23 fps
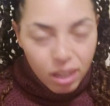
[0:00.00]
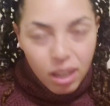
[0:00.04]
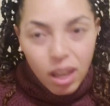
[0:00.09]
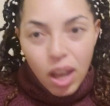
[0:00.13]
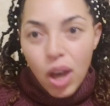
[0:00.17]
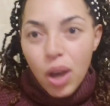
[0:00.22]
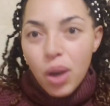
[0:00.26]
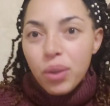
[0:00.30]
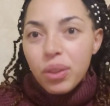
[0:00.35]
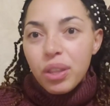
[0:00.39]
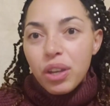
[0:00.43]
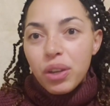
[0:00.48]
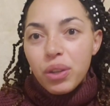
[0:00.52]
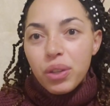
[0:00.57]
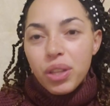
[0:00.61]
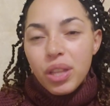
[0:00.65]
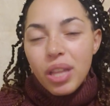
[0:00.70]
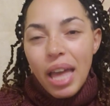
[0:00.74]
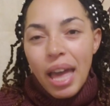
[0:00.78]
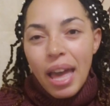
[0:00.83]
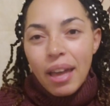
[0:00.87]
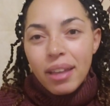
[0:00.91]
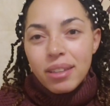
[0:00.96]
Oh,
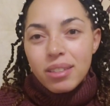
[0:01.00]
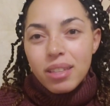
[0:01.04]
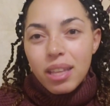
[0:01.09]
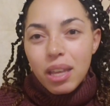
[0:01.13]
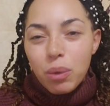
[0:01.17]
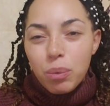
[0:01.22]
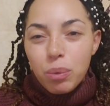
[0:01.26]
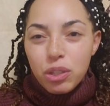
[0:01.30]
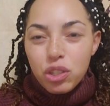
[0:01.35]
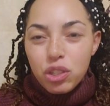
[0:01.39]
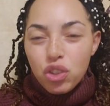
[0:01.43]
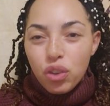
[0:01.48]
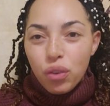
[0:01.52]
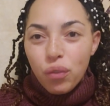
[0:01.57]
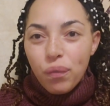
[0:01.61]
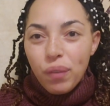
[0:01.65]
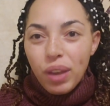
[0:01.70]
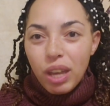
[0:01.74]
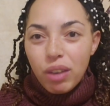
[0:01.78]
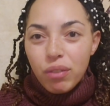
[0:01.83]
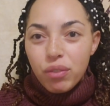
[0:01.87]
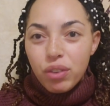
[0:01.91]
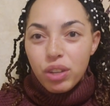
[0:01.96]
they'll ask like, what's your
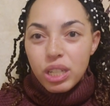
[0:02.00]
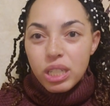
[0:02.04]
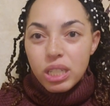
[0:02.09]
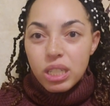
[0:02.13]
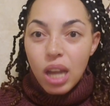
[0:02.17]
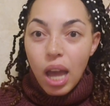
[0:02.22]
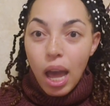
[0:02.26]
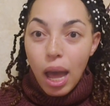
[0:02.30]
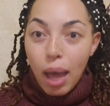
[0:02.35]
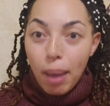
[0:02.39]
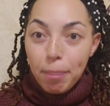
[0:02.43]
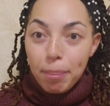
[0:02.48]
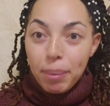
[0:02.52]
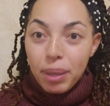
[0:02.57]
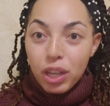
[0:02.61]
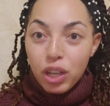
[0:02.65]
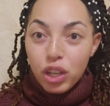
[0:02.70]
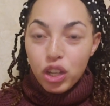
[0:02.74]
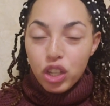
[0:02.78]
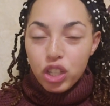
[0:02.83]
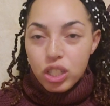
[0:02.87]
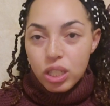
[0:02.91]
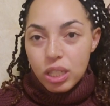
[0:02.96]
favorite topic
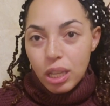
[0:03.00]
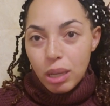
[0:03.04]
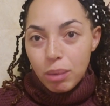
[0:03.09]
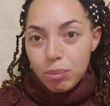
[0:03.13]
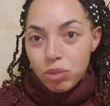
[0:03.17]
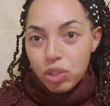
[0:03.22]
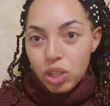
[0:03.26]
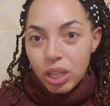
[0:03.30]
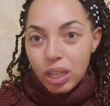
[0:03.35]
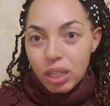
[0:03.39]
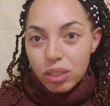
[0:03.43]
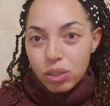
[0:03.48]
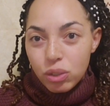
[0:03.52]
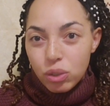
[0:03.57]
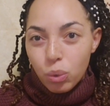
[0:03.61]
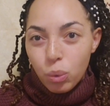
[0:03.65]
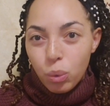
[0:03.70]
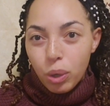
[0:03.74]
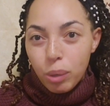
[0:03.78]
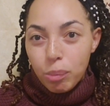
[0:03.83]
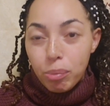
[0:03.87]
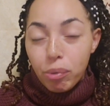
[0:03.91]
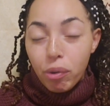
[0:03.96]
or subject
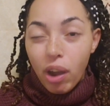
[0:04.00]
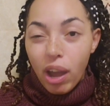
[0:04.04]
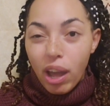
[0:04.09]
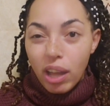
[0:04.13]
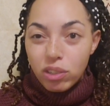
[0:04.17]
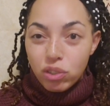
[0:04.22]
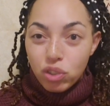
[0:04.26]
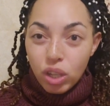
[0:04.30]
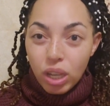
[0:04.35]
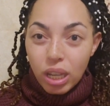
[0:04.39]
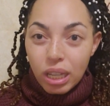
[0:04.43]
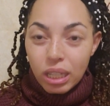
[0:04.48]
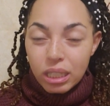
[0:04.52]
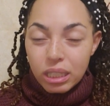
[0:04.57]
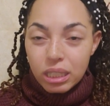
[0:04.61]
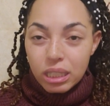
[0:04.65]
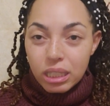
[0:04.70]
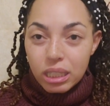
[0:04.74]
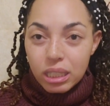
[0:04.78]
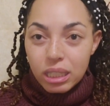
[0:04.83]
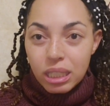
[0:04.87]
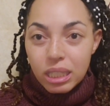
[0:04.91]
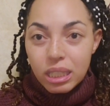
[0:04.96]
or project
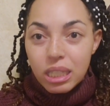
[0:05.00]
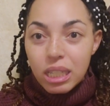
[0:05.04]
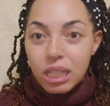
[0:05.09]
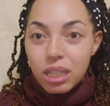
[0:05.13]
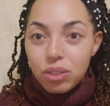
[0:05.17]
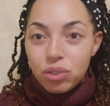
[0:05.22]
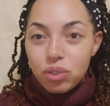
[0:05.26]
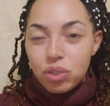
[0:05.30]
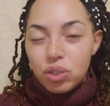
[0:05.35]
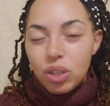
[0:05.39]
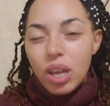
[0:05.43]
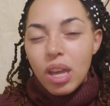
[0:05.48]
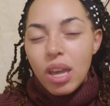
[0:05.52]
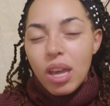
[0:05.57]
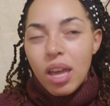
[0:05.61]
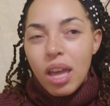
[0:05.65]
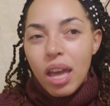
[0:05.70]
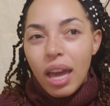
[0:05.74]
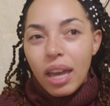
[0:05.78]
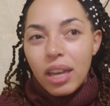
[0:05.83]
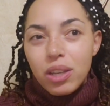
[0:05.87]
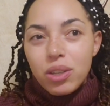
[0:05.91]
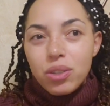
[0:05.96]
to teach?
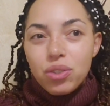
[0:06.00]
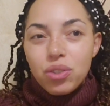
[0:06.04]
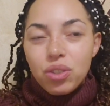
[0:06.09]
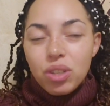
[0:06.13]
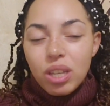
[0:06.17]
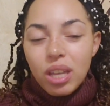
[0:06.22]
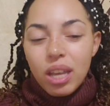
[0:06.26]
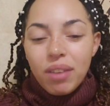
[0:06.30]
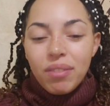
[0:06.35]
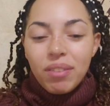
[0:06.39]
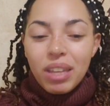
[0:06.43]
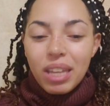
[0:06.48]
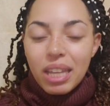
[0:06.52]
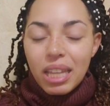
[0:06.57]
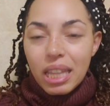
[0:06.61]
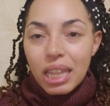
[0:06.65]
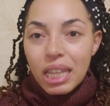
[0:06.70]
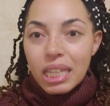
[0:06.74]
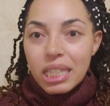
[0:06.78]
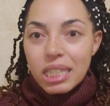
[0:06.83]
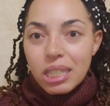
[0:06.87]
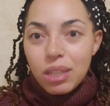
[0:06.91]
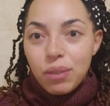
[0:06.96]
I usually have like a
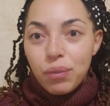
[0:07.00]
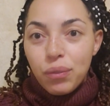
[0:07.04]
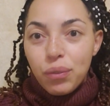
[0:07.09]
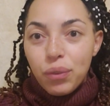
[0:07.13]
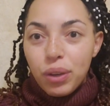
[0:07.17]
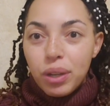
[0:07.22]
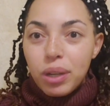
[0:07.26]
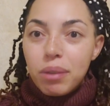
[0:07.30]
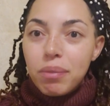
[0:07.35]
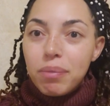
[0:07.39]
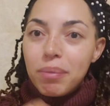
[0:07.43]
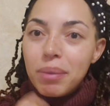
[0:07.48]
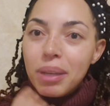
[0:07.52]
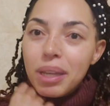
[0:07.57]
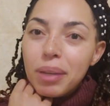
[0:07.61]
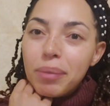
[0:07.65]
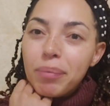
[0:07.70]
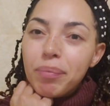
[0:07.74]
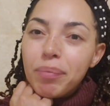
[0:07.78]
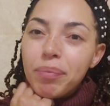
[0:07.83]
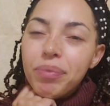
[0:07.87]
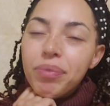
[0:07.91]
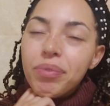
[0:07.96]
list in front of
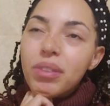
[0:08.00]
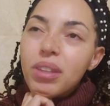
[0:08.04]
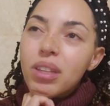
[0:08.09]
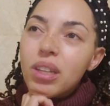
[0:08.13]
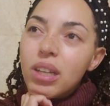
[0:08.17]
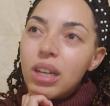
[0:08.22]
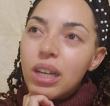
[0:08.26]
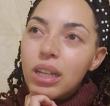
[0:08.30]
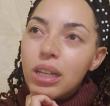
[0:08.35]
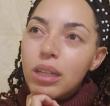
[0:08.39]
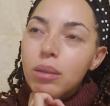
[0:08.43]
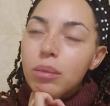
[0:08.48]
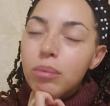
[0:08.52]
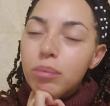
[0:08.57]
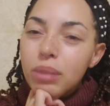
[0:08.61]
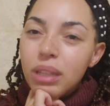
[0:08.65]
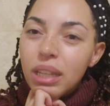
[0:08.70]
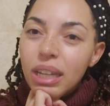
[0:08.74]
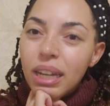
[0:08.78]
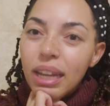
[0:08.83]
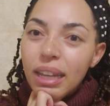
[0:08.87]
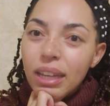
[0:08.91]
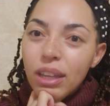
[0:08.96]
me
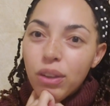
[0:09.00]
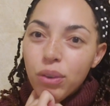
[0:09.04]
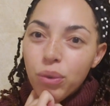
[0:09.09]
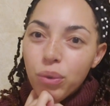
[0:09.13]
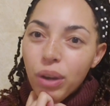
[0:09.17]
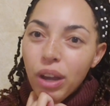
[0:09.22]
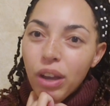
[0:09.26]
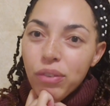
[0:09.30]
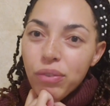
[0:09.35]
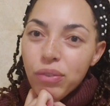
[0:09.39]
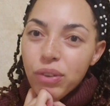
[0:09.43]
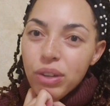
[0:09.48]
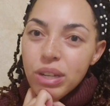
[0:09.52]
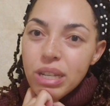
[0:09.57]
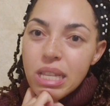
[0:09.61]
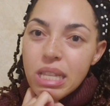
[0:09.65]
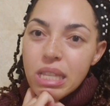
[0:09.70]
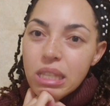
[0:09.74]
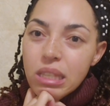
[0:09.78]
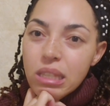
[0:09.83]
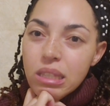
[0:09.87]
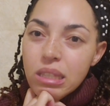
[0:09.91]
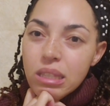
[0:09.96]
that I could
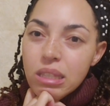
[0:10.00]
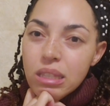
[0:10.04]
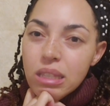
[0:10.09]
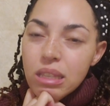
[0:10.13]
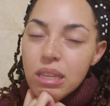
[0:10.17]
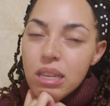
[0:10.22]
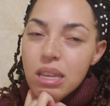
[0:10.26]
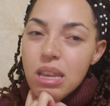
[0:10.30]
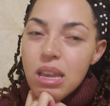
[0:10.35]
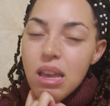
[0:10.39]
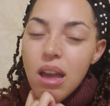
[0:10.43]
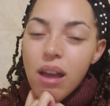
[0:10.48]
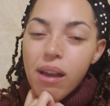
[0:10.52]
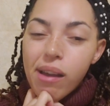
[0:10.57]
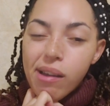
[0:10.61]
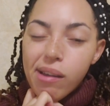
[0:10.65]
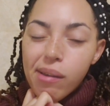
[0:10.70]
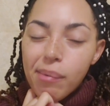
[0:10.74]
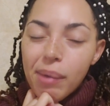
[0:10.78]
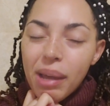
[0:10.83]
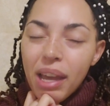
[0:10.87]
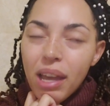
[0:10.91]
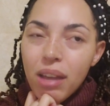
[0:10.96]
reference.
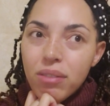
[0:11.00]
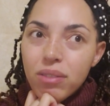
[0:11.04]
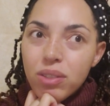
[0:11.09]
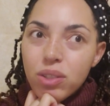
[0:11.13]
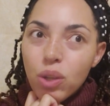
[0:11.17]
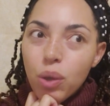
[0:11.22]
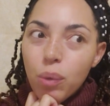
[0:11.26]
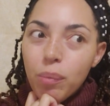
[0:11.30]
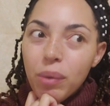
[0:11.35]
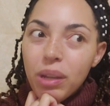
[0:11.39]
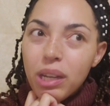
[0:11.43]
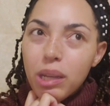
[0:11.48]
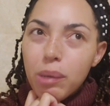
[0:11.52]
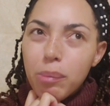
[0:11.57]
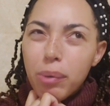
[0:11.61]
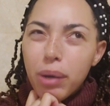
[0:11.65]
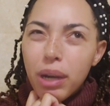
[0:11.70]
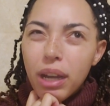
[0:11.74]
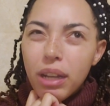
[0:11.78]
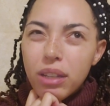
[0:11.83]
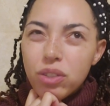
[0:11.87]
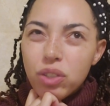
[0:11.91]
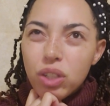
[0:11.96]
I have so many
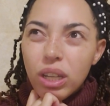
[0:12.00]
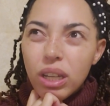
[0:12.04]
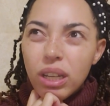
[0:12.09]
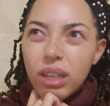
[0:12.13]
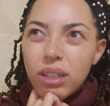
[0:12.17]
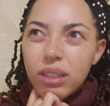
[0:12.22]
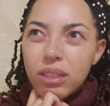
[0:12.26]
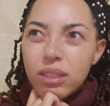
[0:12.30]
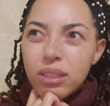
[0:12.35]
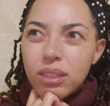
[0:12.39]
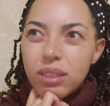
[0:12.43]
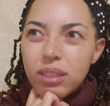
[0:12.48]
projects.